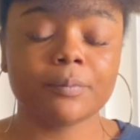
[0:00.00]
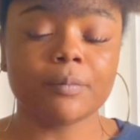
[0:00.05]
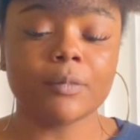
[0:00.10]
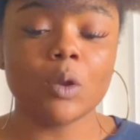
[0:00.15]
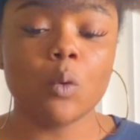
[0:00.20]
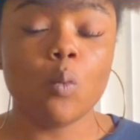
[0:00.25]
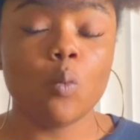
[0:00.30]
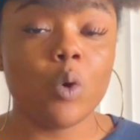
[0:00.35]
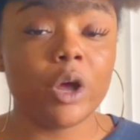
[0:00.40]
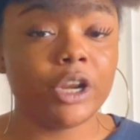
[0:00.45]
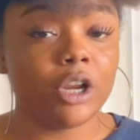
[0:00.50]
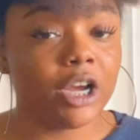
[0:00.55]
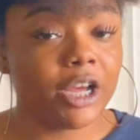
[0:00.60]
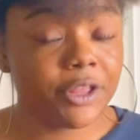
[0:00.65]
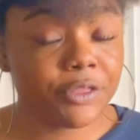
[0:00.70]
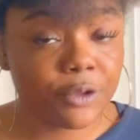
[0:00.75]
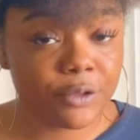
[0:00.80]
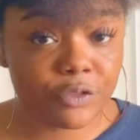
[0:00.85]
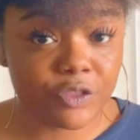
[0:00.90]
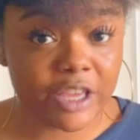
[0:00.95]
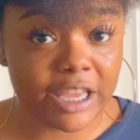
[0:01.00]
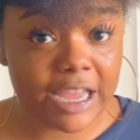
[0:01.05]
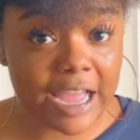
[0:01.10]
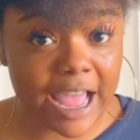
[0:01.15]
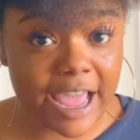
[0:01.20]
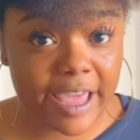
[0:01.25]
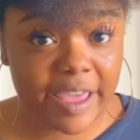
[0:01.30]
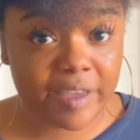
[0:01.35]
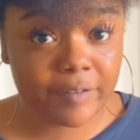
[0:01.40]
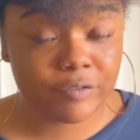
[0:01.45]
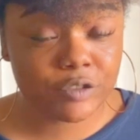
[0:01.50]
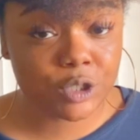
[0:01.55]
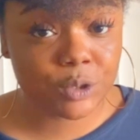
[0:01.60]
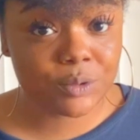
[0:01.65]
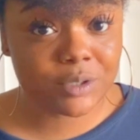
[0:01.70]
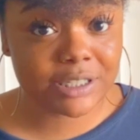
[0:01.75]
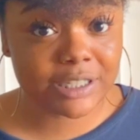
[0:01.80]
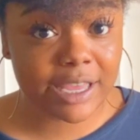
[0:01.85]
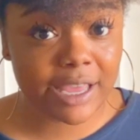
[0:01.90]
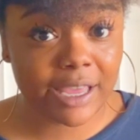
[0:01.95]
one other thing I have to
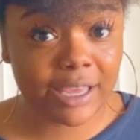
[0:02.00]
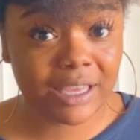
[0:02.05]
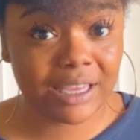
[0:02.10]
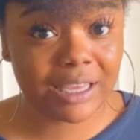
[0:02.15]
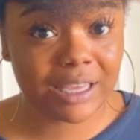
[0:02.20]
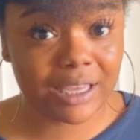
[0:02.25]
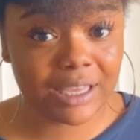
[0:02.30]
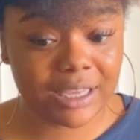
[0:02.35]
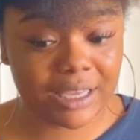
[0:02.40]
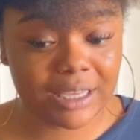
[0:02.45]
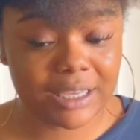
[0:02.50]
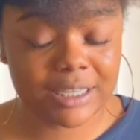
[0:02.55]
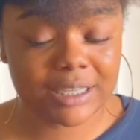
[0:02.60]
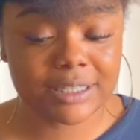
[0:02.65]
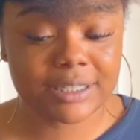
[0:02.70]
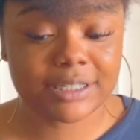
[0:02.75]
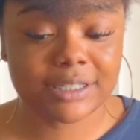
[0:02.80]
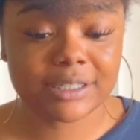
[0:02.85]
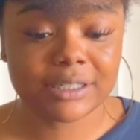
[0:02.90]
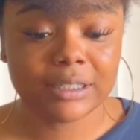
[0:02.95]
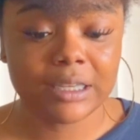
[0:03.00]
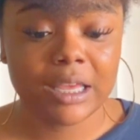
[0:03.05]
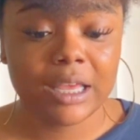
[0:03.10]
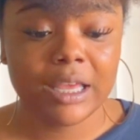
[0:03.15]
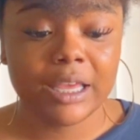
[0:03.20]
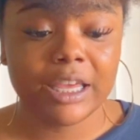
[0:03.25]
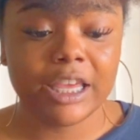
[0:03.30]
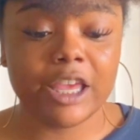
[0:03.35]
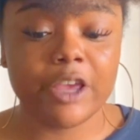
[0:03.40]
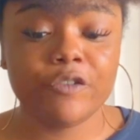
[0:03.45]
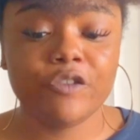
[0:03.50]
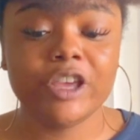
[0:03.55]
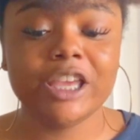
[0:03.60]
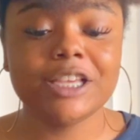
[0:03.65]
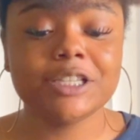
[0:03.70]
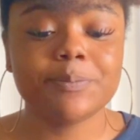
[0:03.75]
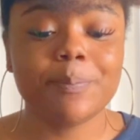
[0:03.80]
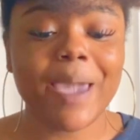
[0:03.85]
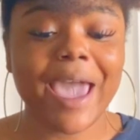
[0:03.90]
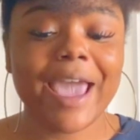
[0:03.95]
say is if
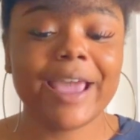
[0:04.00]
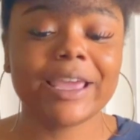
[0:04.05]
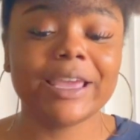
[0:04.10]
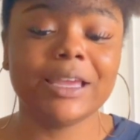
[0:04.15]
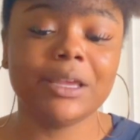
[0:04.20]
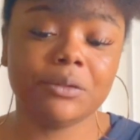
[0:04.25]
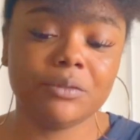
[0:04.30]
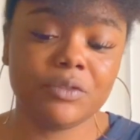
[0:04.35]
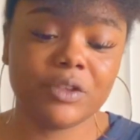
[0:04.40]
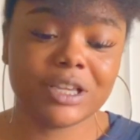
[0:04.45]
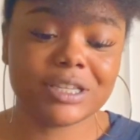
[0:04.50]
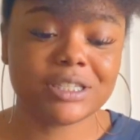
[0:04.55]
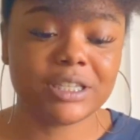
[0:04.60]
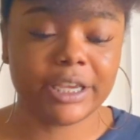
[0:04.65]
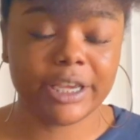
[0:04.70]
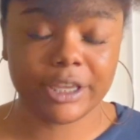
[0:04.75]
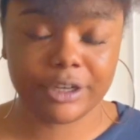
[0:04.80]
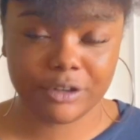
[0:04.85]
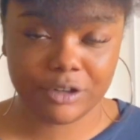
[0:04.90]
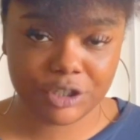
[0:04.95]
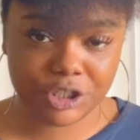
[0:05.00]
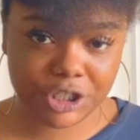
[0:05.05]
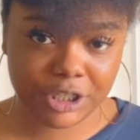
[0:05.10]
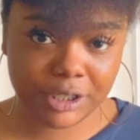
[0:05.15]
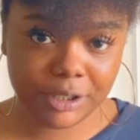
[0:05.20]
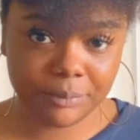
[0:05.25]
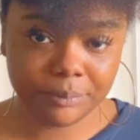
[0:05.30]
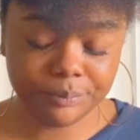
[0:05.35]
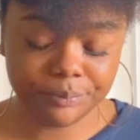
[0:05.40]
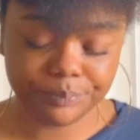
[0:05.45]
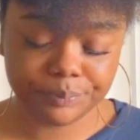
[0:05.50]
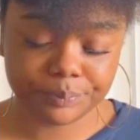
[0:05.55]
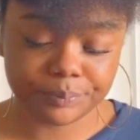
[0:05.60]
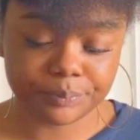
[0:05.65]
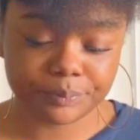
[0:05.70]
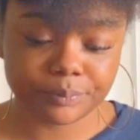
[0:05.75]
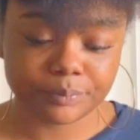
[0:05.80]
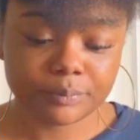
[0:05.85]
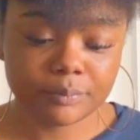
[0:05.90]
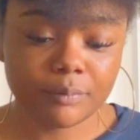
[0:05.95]
he's back in this energy,
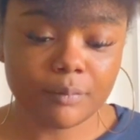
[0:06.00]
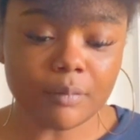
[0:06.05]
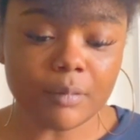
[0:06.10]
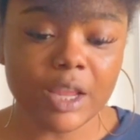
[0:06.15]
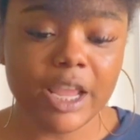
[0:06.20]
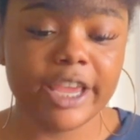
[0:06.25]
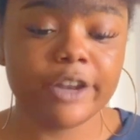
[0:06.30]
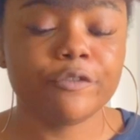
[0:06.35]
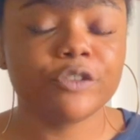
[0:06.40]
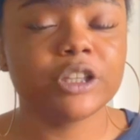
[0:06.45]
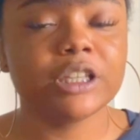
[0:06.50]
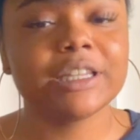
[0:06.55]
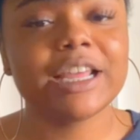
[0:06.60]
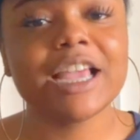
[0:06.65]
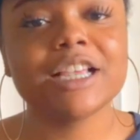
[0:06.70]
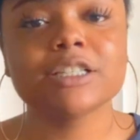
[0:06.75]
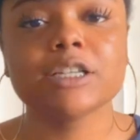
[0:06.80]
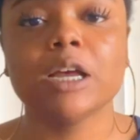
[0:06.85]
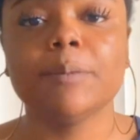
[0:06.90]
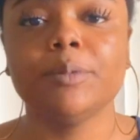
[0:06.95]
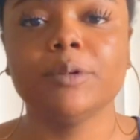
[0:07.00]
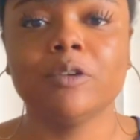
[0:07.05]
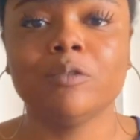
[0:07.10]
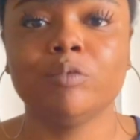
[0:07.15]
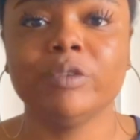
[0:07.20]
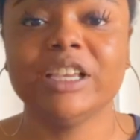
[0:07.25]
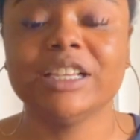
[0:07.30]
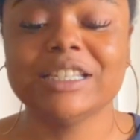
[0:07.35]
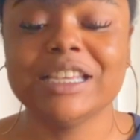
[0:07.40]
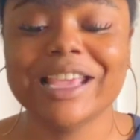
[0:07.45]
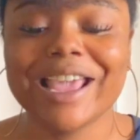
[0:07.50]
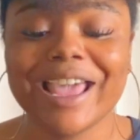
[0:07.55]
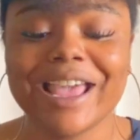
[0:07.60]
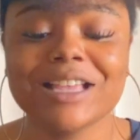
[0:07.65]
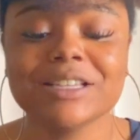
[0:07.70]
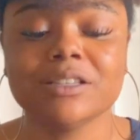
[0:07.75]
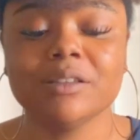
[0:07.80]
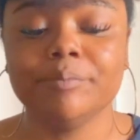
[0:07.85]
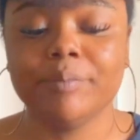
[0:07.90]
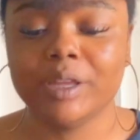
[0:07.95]
and for the last couple of weeks, he
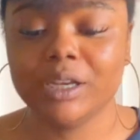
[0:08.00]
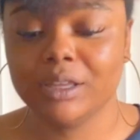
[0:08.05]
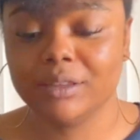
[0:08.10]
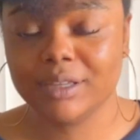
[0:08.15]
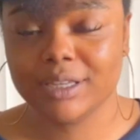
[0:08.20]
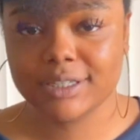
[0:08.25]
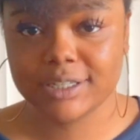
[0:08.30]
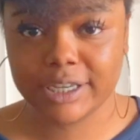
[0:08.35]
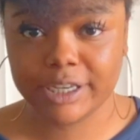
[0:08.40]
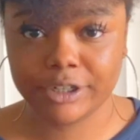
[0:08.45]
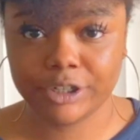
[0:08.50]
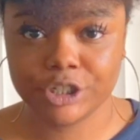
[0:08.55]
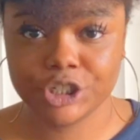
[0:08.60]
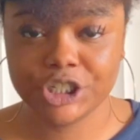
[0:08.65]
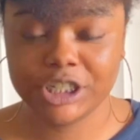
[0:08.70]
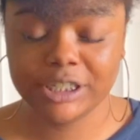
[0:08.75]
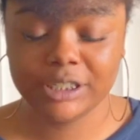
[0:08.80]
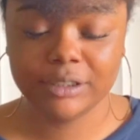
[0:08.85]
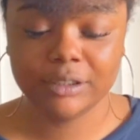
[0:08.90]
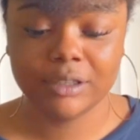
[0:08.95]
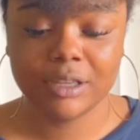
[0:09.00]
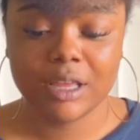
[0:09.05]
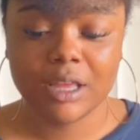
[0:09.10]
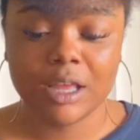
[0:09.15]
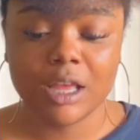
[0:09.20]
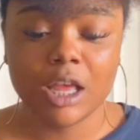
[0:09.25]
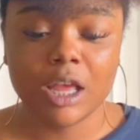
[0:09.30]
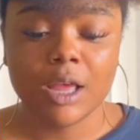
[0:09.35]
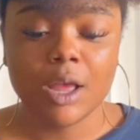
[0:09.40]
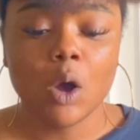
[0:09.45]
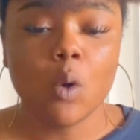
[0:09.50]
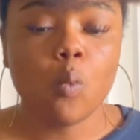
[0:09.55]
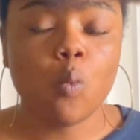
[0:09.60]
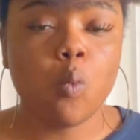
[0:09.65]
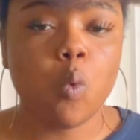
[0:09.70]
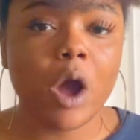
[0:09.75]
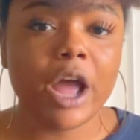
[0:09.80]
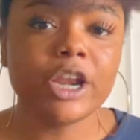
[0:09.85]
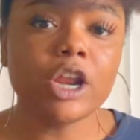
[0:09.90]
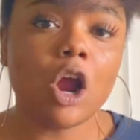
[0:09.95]
hasn't been in this energy,
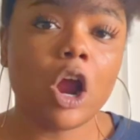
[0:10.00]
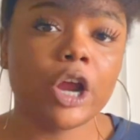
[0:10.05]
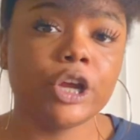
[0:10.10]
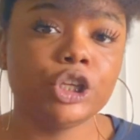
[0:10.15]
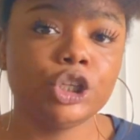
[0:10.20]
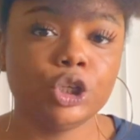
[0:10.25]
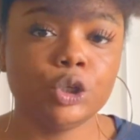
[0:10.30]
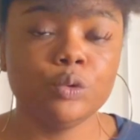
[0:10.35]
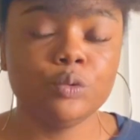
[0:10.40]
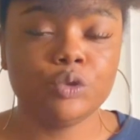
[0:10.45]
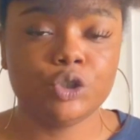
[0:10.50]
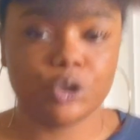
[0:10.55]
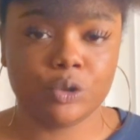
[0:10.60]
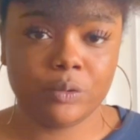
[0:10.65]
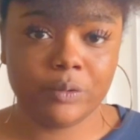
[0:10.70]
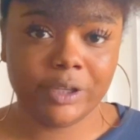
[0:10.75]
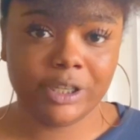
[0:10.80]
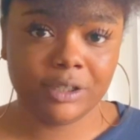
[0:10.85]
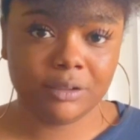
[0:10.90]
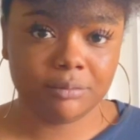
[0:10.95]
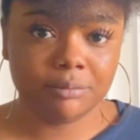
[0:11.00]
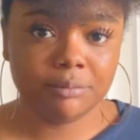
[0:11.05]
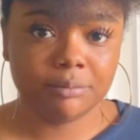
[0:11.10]
what are you doing?